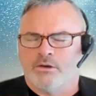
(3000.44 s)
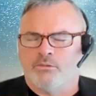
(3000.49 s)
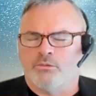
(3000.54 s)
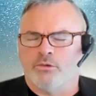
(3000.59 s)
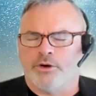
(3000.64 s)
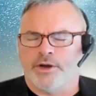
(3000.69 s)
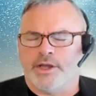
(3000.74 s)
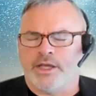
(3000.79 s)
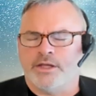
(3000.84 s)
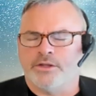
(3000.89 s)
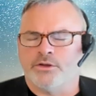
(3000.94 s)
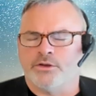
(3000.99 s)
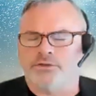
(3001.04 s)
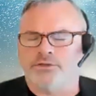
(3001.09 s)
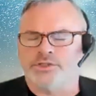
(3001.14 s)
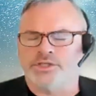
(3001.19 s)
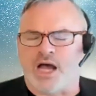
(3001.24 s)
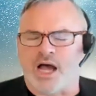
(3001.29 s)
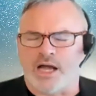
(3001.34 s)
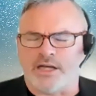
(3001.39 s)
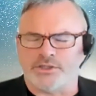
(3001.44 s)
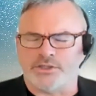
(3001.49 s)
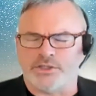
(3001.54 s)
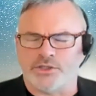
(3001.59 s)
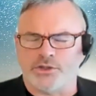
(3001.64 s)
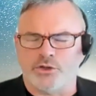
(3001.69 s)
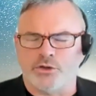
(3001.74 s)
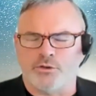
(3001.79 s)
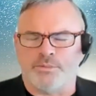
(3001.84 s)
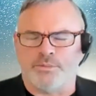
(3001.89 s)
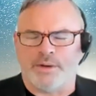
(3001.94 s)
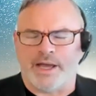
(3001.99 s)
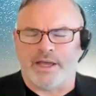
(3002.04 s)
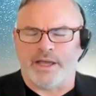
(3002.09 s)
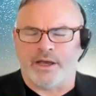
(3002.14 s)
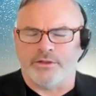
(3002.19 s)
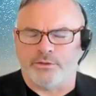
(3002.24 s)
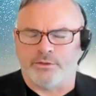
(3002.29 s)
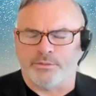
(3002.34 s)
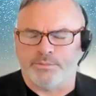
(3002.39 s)
were either taught to you by
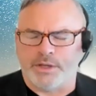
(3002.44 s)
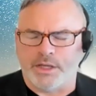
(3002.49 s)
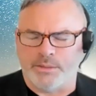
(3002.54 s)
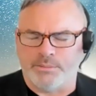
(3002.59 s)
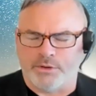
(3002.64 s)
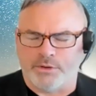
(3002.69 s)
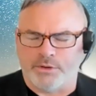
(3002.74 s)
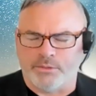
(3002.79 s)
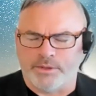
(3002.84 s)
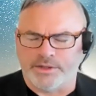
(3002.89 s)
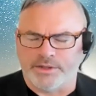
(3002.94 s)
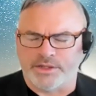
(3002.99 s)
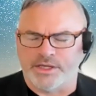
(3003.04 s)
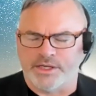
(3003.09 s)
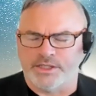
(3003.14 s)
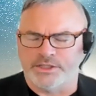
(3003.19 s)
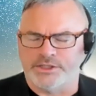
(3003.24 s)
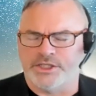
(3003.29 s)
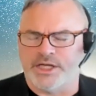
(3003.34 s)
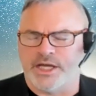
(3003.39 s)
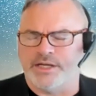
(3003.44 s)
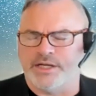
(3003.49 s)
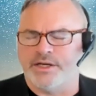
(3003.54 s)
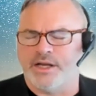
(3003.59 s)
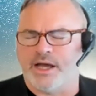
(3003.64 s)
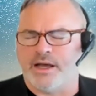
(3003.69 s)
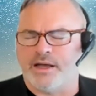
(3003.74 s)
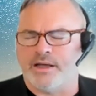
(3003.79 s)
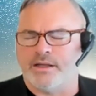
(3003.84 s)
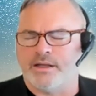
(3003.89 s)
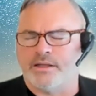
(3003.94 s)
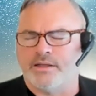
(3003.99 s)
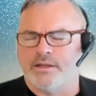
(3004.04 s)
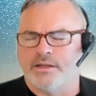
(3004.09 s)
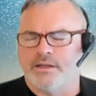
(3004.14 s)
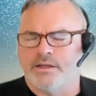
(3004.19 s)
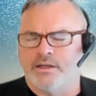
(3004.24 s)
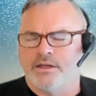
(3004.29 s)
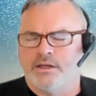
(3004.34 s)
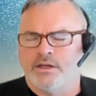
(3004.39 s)
other people with an agenda,
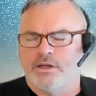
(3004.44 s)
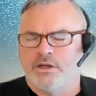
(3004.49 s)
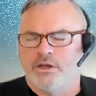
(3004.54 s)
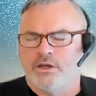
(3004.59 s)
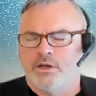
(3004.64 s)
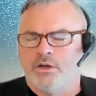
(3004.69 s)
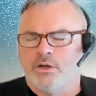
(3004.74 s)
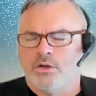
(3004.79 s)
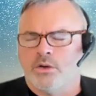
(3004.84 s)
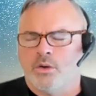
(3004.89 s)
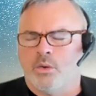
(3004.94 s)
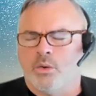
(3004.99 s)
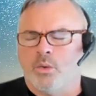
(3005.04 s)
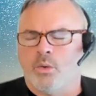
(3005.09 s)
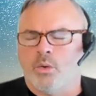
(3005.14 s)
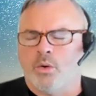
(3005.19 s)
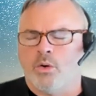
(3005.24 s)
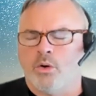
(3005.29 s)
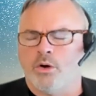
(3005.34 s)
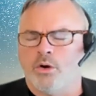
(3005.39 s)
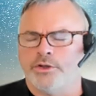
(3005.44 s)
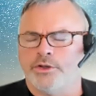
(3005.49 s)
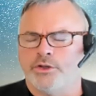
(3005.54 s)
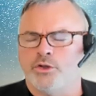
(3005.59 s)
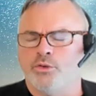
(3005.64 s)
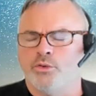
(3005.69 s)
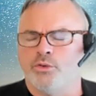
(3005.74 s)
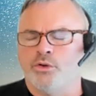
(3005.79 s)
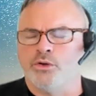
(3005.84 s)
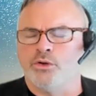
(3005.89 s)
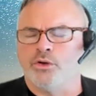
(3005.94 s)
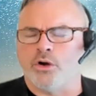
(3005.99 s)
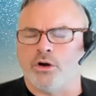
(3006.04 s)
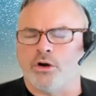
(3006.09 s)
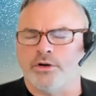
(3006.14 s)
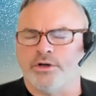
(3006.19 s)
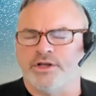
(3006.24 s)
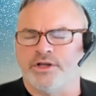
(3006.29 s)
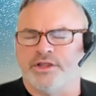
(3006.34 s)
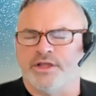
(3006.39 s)
or you
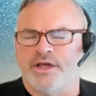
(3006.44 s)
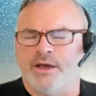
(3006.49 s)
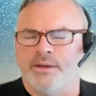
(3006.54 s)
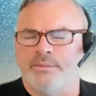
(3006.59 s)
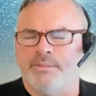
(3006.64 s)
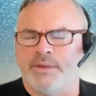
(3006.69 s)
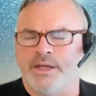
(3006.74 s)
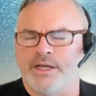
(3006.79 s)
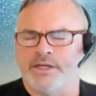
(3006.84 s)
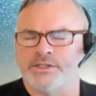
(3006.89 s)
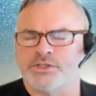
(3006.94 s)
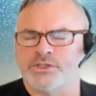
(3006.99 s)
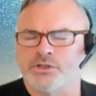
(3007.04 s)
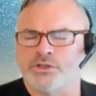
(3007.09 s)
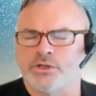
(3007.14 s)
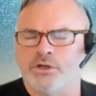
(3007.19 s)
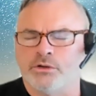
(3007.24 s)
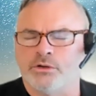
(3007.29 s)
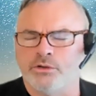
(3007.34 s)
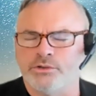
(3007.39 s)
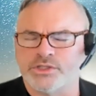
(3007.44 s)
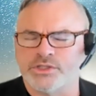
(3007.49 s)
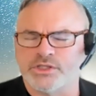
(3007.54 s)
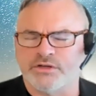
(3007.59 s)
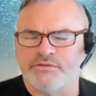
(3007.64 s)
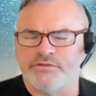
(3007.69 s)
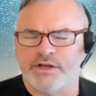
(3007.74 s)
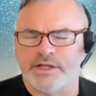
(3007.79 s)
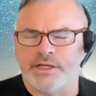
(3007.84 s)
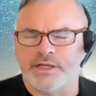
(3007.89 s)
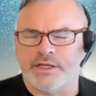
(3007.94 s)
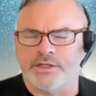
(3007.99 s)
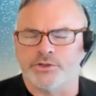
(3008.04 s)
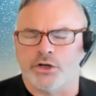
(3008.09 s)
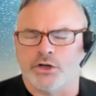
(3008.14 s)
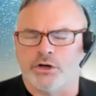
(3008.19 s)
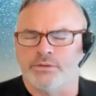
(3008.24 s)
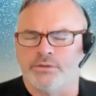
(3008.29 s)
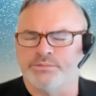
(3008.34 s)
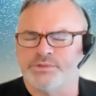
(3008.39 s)
learned them exclusively in
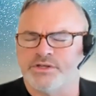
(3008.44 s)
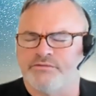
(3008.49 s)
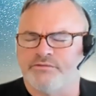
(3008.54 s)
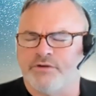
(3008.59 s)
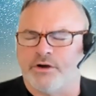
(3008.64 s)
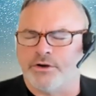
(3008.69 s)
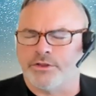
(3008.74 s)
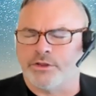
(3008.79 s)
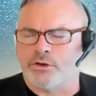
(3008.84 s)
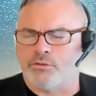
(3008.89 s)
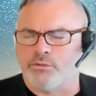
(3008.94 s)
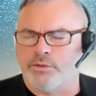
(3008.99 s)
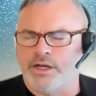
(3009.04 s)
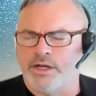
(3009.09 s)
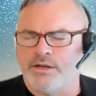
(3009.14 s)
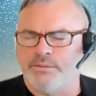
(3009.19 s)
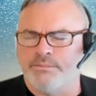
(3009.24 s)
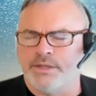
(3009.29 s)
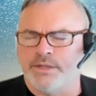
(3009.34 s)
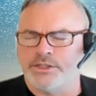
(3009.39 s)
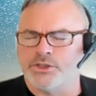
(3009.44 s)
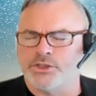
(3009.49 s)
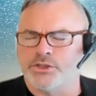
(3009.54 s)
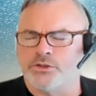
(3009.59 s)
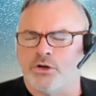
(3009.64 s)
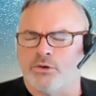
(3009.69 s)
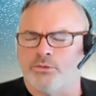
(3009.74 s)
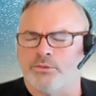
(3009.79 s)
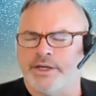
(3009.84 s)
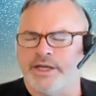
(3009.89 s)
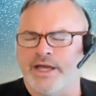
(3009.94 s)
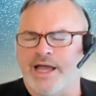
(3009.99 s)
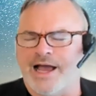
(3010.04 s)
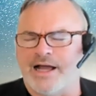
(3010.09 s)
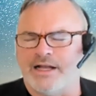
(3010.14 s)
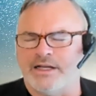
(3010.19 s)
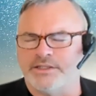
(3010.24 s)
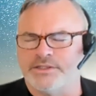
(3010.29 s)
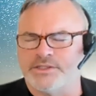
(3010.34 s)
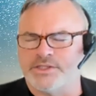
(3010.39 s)
terms of our three-dimensional
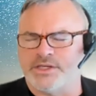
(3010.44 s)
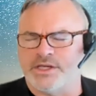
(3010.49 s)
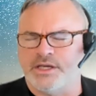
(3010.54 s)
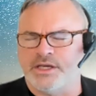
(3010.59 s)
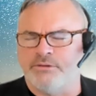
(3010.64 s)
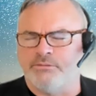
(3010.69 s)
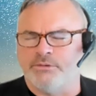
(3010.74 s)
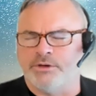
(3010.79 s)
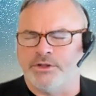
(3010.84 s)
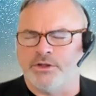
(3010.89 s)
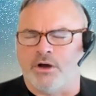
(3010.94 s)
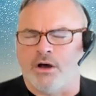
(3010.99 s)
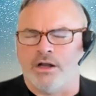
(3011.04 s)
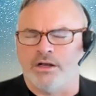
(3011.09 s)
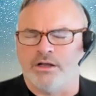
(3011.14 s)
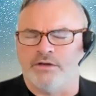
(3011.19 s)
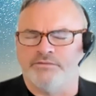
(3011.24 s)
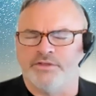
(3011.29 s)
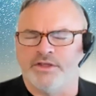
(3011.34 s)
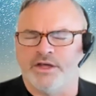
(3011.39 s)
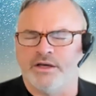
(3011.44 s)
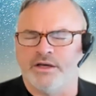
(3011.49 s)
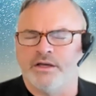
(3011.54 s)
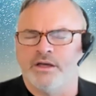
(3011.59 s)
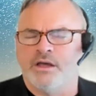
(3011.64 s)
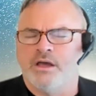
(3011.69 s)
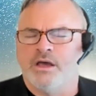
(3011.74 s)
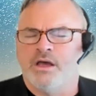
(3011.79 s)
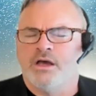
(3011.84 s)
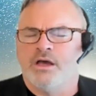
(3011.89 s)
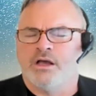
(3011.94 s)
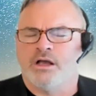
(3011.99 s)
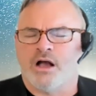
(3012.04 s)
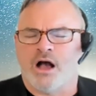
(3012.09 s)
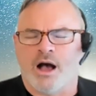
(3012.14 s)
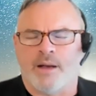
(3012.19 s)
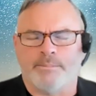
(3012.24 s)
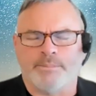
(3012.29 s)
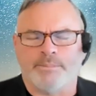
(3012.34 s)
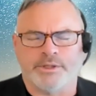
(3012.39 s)
reality with all of the
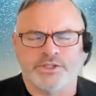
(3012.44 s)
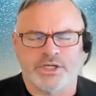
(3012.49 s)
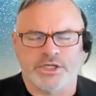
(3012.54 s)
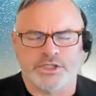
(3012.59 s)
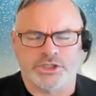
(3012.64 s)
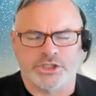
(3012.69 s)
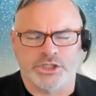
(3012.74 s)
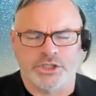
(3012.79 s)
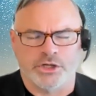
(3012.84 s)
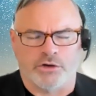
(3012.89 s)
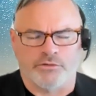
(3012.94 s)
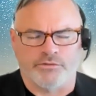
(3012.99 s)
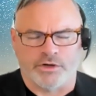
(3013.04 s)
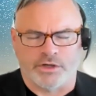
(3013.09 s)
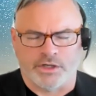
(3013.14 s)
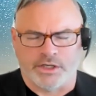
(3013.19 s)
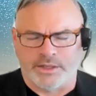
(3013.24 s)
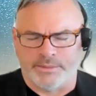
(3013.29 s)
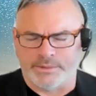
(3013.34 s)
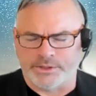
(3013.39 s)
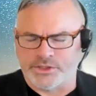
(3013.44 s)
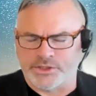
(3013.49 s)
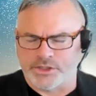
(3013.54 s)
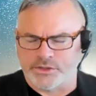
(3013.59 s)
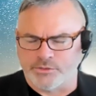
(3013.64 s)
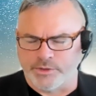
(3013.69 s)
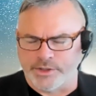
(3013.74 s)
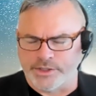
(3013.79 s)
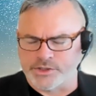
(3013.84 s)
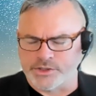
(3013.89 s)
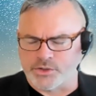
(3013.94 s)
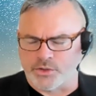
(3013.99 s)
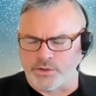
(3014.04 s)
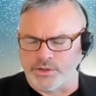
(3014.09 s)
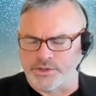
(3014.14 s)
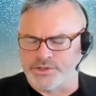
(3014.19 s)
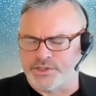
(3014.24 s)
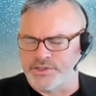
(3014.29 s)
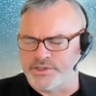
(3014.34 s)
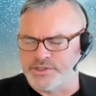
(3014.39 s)
competition over limited
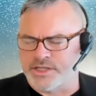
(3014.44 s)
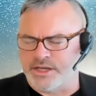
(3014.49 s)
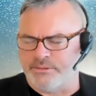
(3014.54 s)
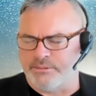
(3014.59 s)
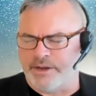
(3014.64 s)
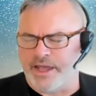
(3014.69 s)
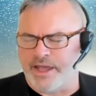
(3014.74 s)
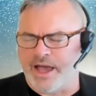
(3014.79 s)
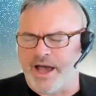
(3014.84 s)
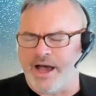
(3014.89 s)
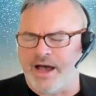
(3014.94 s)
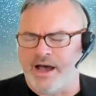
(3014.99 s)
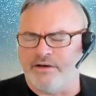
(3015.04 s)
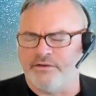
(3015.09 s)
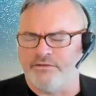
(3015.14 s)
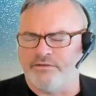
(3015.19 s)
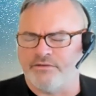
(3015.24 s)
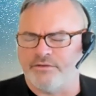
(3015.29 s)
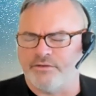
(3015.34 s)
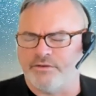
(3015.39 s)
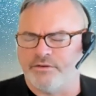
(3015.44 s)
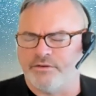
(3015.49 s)
resources that we have.